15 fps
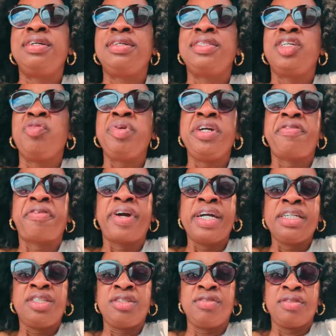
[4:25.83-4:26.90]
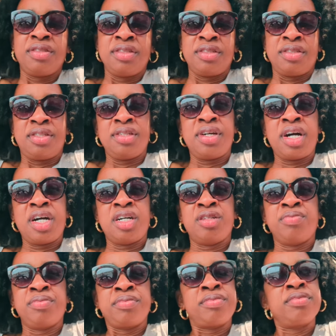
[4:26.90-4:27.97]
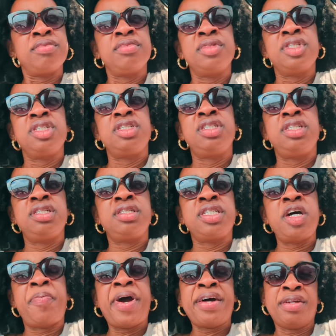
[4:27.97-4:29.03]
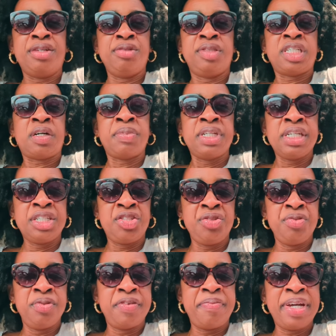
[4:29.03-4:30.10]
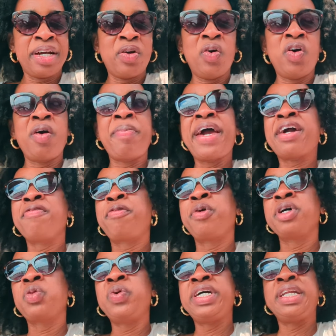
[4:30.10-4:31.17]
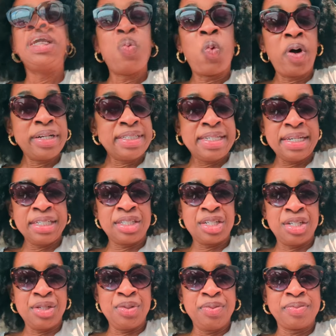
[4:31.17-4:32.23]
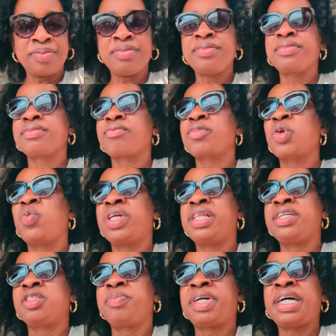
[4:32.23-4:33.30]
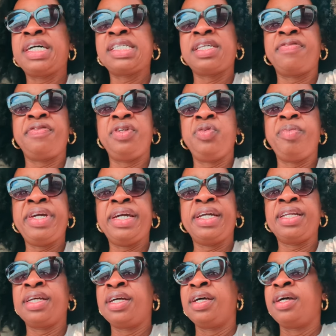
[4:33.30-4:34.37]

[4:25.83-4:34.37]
don't be afraid to to um to step out and do something that you have been going back and forth with, wanting to do, whether it's because of you being